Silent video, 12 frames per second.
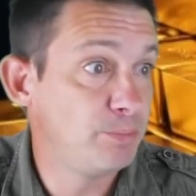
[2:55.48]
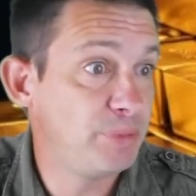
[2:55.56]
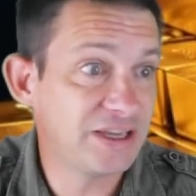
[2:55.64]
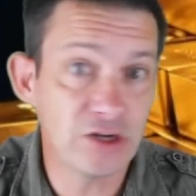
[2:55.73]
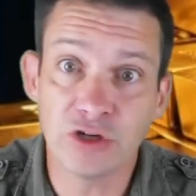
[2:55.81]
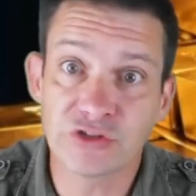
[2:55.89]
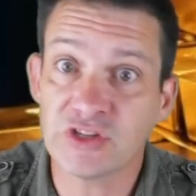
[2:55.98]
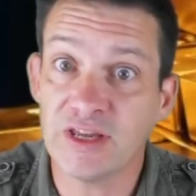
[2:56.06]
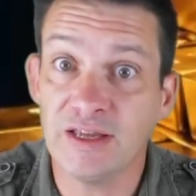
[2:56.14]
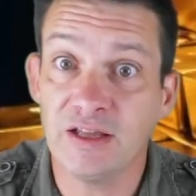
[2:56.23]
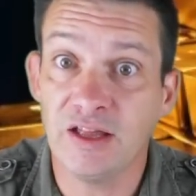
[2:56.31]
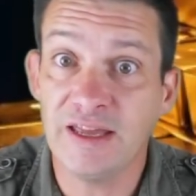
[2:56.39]
Because
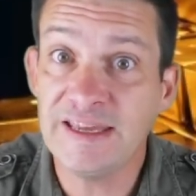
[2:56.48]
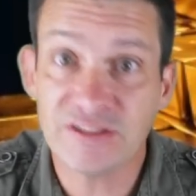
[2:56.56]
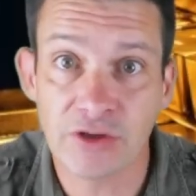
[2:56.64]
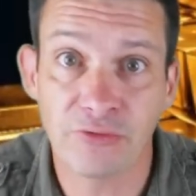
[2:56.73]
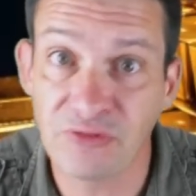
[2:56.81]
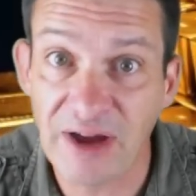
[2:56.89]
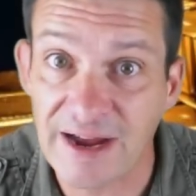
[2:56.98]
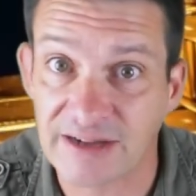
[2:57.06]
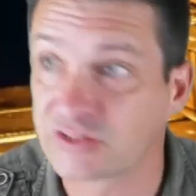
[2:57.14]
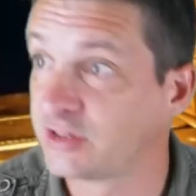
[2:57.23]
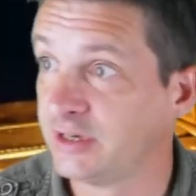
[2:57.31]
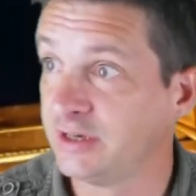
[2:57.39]
it's a
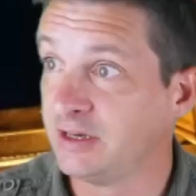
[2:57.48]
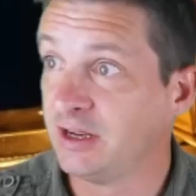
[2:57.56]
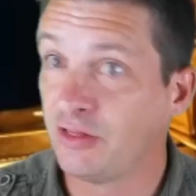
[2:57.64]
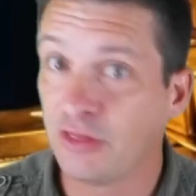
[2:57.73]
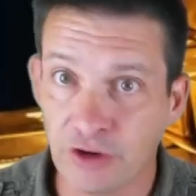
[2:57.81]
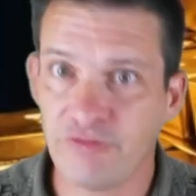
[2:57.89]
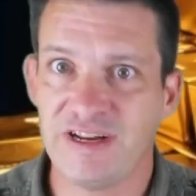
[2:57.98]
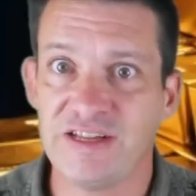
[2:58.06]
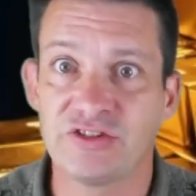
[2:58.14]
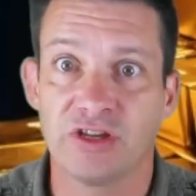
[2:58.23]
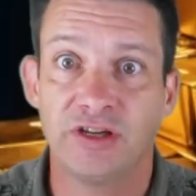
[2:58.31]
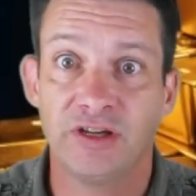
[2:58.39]
fact. There
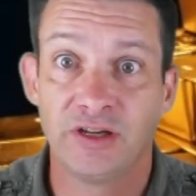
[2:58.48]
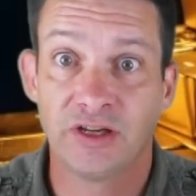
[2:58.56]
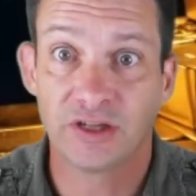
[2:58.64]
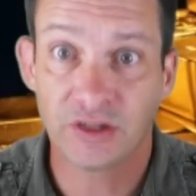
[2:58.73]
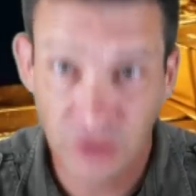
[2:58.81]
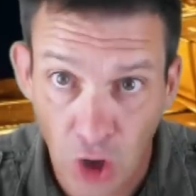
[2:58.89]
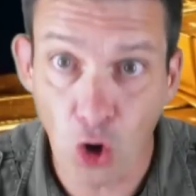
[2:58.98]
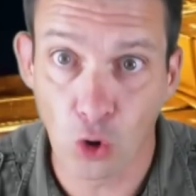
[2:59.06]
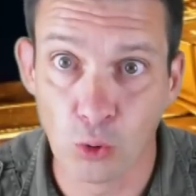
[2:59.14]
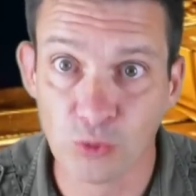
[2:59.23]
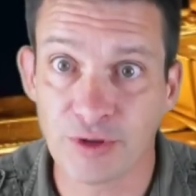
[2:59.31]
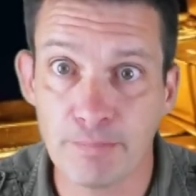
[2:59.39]
is
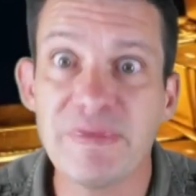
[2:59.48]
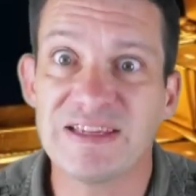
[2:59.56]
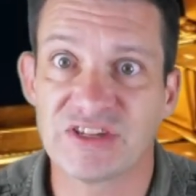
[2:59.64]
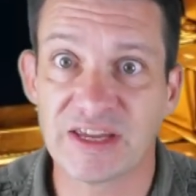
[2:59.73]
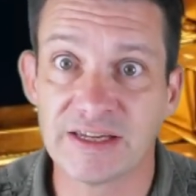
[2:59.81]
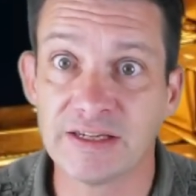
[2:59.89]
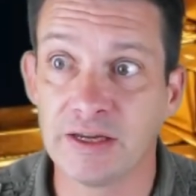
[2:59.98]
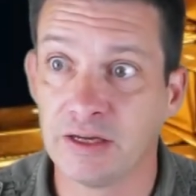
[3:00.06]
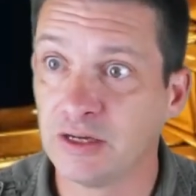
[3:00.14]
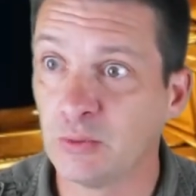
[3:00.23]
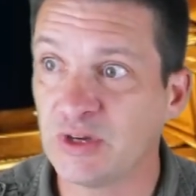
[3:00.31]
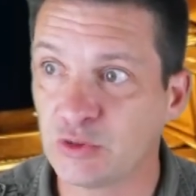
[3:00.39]
gold missing,
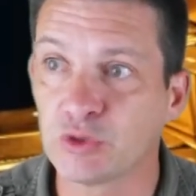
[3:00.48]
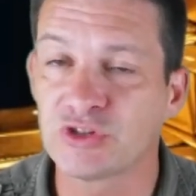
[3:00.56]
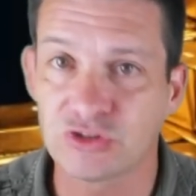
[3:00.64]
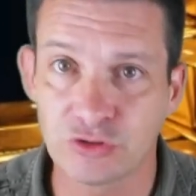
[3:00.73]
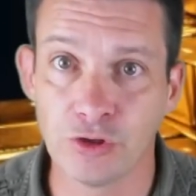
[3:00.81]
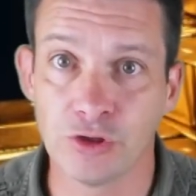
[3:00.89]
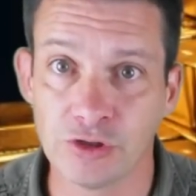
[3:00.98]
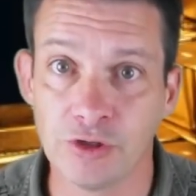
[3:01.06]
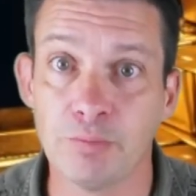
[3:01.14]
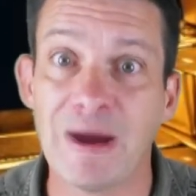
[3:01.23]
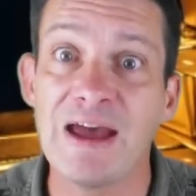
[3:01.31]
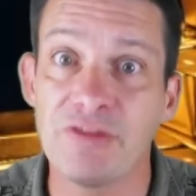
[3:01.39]
which was
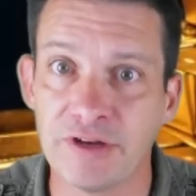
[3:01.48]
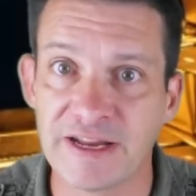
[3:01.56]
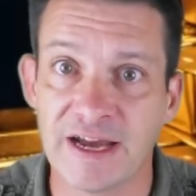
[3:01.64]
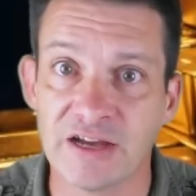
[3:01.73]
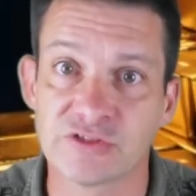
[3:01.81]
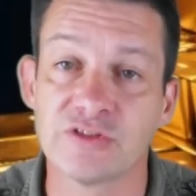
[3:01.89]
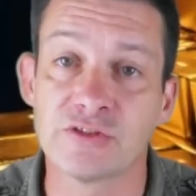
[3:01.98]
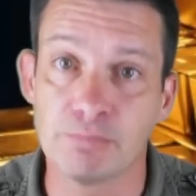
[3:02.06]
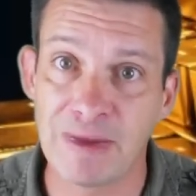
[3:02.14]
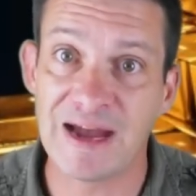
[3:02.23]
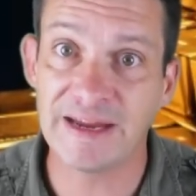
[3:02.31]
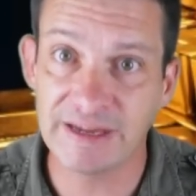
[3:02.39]
stolen by the Nazis
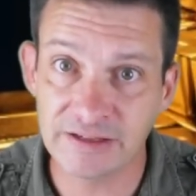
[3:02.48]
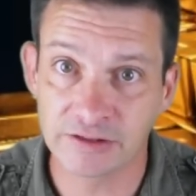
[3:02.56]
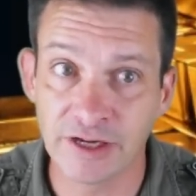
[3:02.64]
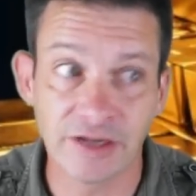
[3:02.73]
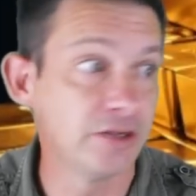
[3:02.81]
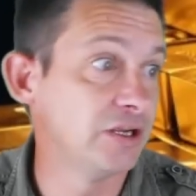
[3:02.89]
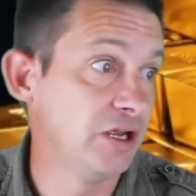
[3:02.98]
and by Hitler,